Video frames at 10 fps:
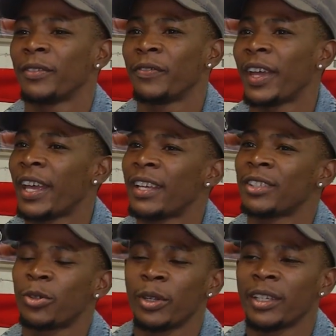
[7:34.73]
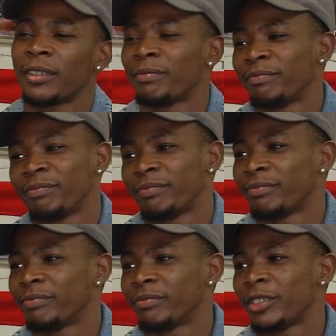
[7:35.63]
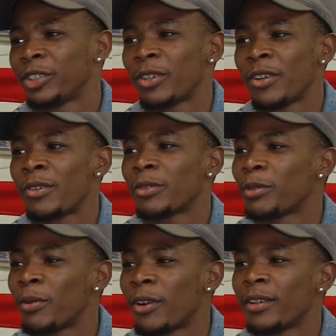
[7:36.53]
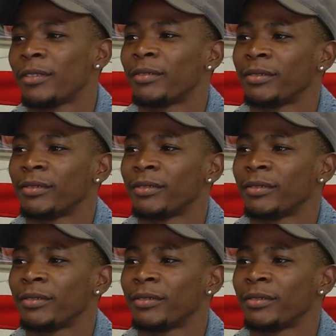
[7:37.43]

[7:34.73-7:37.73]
Fast, quick, strong, smart.